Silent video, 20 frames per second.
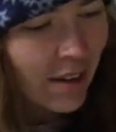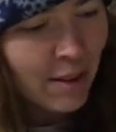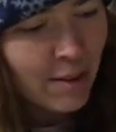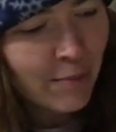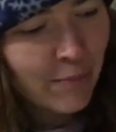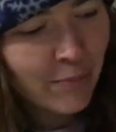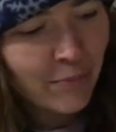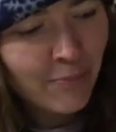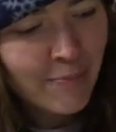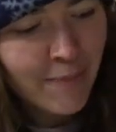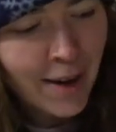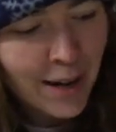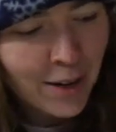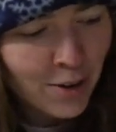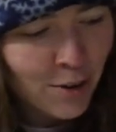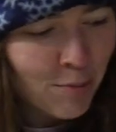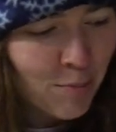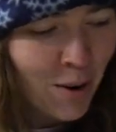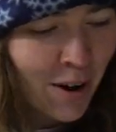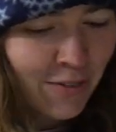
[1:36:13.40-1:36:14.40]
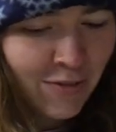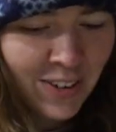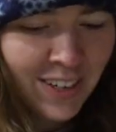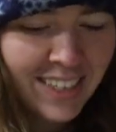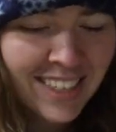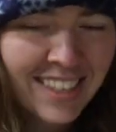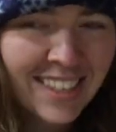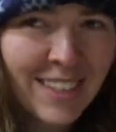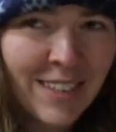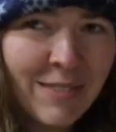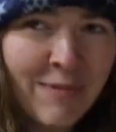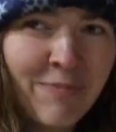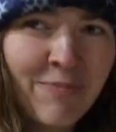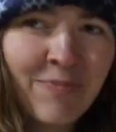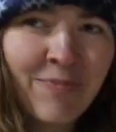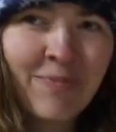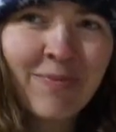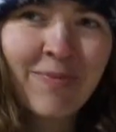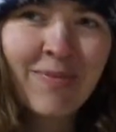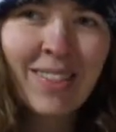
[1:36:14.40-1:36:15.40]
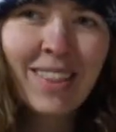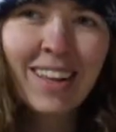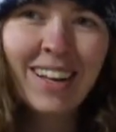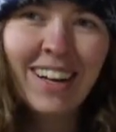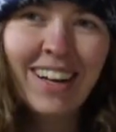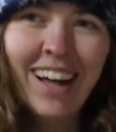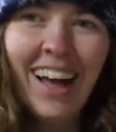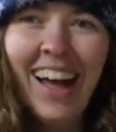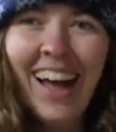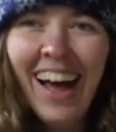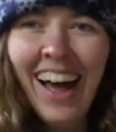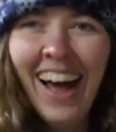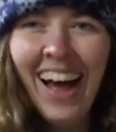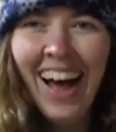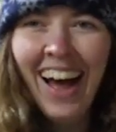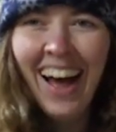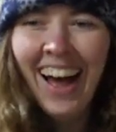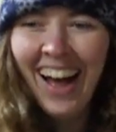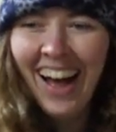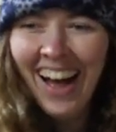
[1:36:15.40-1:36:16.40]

That was nasty. Not only was it cold,